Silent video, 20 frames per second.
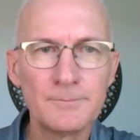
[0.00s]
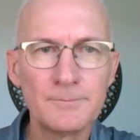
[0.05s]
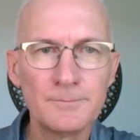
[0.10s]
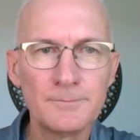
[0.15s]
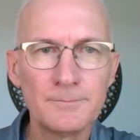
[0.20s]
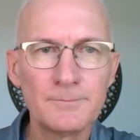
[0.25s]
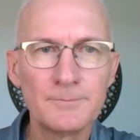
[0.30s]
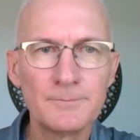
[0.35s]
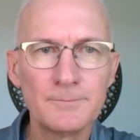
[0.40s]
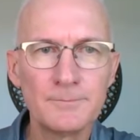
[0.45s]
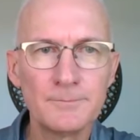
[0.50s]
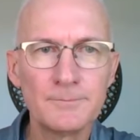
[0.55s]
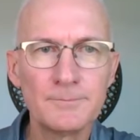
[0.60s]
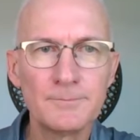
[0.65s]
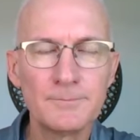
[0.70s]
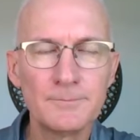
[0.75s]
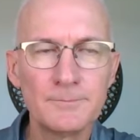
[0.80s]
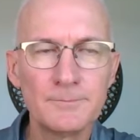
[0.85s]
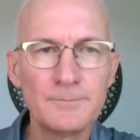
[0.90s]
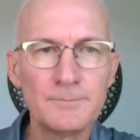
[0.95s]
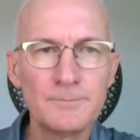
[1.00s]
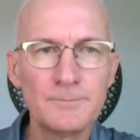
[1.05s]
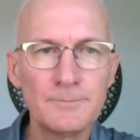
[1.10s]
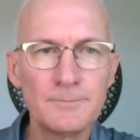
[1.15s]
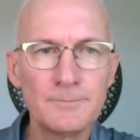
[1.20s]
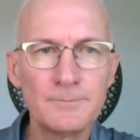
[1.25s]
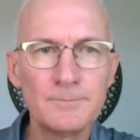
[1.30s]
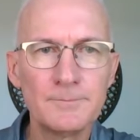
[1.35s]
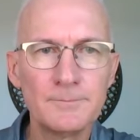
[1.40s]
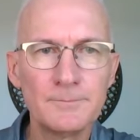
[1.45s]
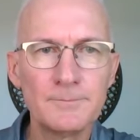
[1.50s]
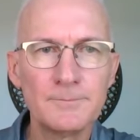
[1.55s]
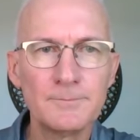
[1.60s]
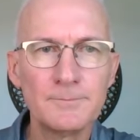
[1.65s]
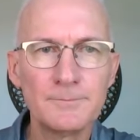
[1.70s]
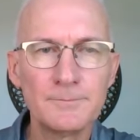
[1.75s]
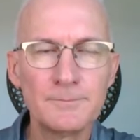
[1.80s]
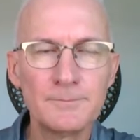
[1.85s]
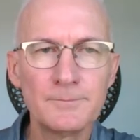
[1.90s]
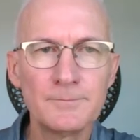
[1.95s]

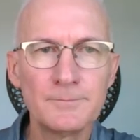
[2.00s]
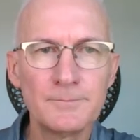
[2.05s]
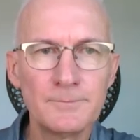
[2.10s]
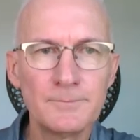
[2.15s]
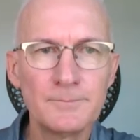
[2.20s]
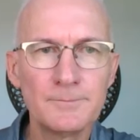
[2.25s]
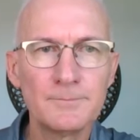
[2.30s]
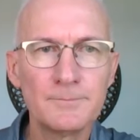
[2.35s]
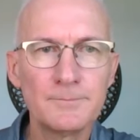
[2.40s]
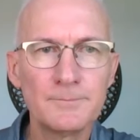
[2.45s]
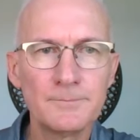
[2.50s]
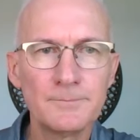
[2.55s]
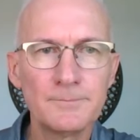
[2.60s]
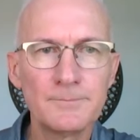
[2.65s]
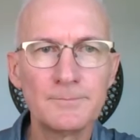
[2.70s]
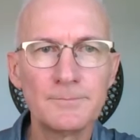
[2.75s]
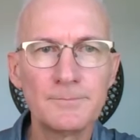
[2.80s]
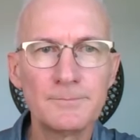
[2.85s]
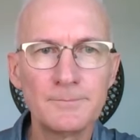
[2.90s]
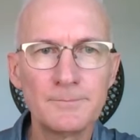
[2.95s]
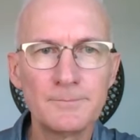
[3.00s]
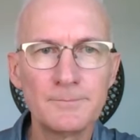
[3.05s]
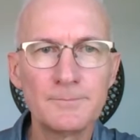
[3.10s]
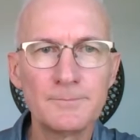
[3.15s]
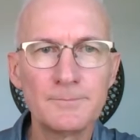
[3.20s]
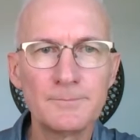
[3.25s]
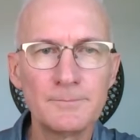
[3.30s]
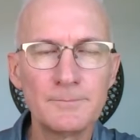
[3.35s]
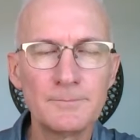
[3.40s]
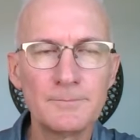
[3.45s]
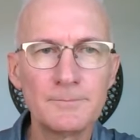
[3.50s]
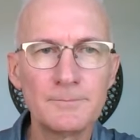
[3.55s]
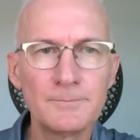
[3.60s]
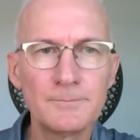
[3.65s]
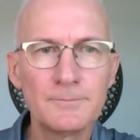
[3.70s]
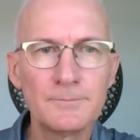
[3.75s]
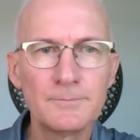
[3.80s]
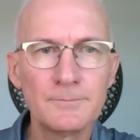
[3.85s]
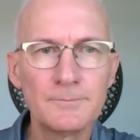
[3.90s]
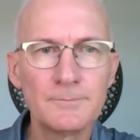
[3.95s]

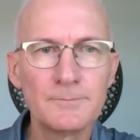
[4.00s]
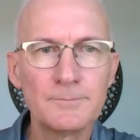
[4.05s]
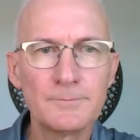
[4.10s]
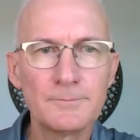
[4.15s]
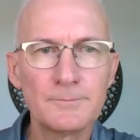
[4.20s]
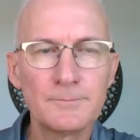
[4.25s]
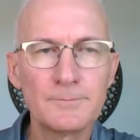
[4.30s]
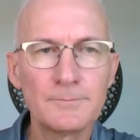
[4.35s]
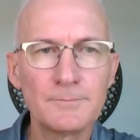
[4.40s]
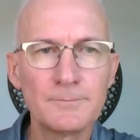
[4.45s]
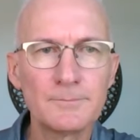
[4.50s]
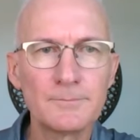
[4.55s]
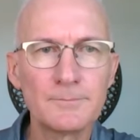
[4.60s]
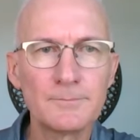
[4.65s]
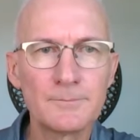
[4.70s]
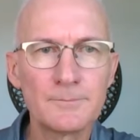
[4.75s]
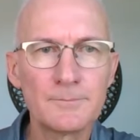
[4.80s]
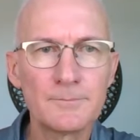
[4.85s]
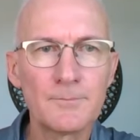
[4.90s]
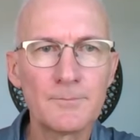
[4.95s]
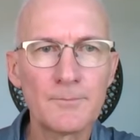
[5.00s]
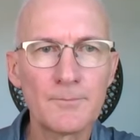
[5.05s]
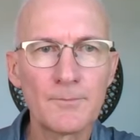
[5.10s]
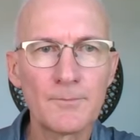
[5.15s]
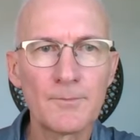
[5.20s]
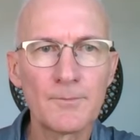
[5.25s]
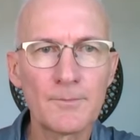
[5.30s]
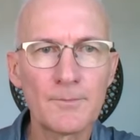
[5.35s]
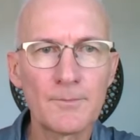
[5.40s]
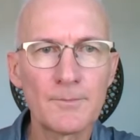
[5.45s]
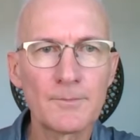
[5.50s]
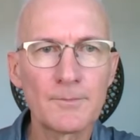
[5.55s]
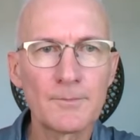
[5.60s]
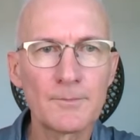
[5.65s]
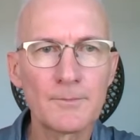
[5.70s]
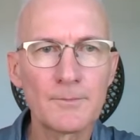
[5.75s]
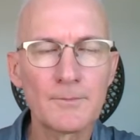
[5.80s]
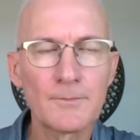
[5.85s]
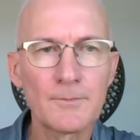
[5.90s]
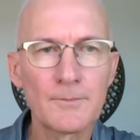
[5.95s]

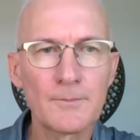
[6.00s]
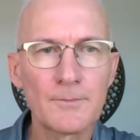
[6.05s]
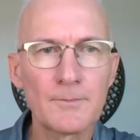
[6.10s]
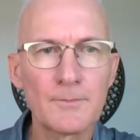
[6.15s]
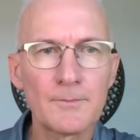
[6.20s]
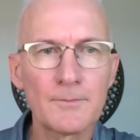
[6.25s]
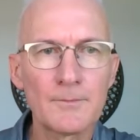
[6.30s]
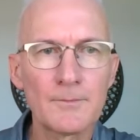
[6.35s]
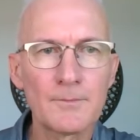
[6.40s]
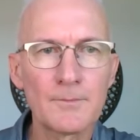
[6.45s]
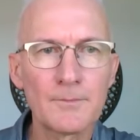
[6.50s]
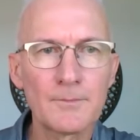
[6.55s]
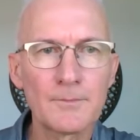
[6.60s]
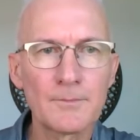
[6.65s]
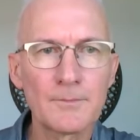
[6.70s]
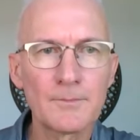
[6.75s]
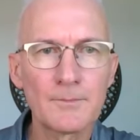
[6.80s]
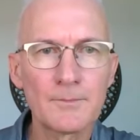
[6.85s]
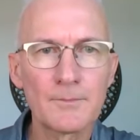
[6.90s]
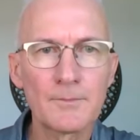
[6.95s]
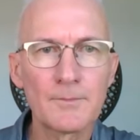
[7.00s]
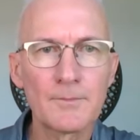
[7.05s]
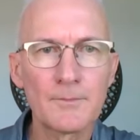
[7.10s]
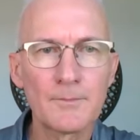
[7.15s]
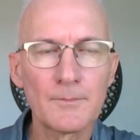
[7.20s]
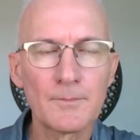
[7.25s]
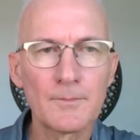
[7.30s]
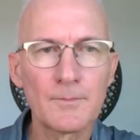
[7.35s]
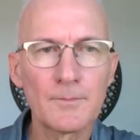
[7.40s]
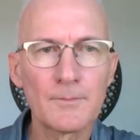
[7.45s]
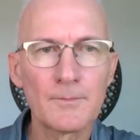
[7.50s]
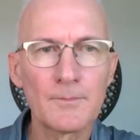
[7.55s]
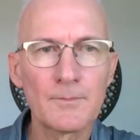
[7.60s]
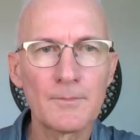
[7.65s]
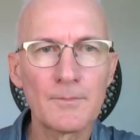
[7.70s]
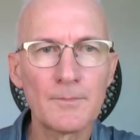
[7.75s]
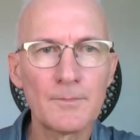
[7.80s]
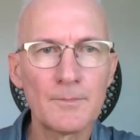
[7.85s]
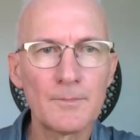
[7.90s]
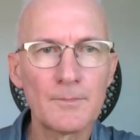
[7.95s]
[no speech]